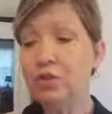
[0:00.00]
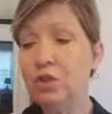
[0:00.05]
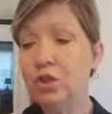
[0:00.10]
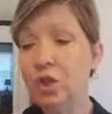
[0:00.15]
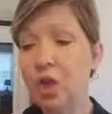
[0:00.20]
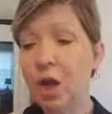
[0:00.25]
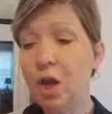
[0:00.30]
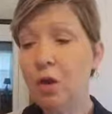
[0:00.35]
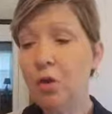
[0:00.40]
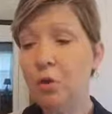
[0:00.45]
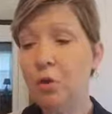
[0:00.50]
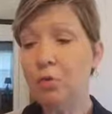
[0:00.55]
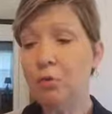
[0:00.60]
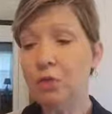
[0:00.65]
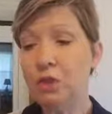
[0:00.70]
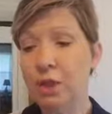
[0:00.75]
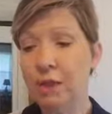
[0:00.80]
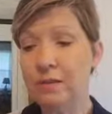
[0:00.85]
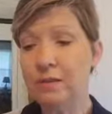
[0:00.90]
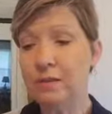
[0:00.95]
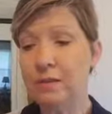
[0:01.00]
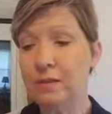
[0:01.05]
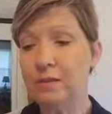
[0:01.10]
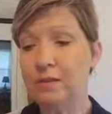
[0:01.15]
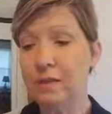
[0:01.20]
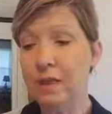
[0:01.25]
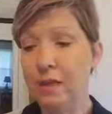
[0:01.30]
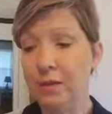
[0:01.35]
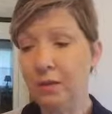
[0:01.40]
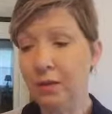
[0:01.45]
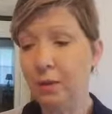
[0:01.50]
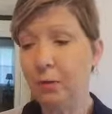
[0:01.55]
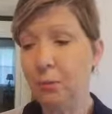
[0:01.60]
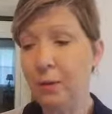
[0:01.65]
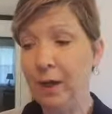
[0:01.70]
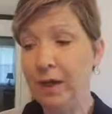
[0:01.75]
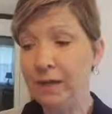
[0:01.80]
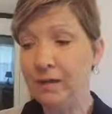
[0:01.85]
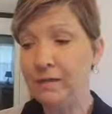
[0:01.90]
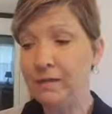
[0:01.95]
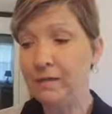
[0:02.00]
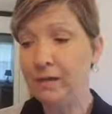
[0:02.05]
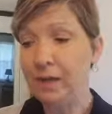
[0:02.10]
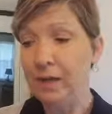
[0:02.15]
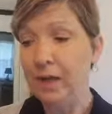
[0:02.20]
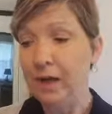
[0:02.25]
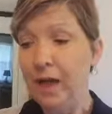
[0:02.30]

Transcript: no justice in their ways.